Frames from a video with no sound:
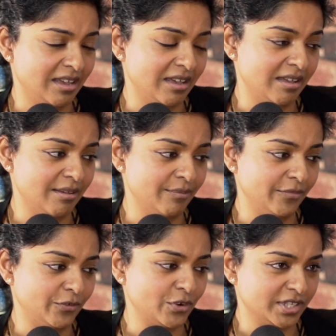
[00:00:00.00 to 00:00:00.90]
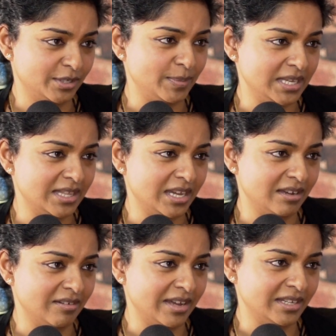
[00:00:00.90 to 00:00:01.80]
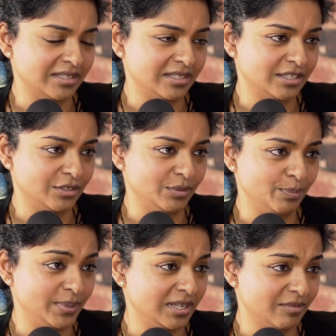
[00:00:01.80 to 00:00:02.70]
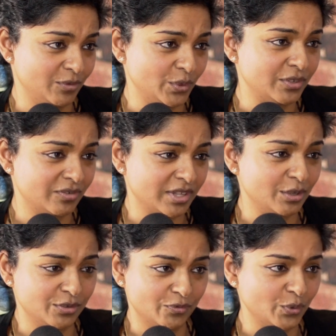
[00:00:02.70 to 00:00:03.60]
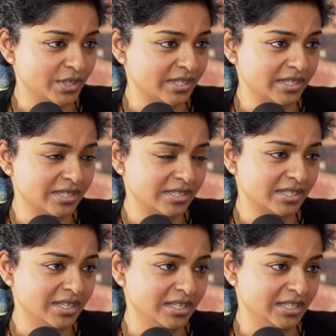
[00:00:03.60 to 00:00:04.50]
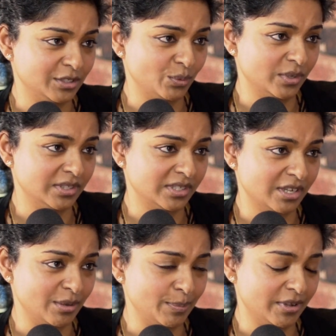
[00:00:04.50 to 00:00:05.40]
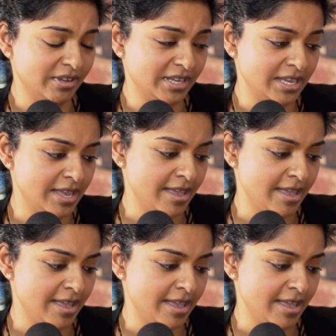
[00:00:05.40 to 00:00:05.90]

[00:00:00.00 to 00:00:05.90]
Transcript: for us to be there and to be a voice for those voiceless little ones going by.